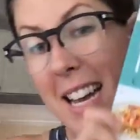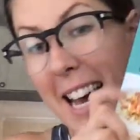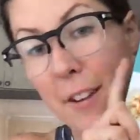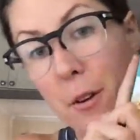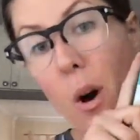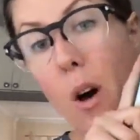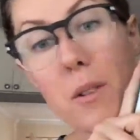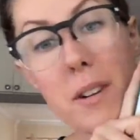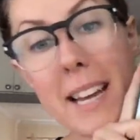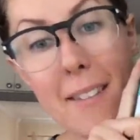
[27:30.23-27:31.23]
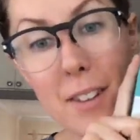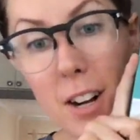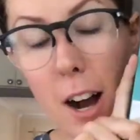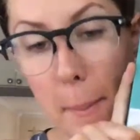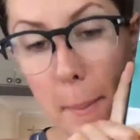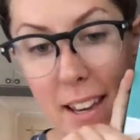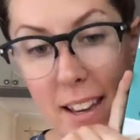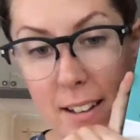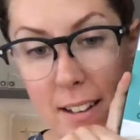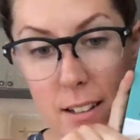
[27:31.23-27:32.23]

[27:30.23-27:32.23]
And if you already have a copy,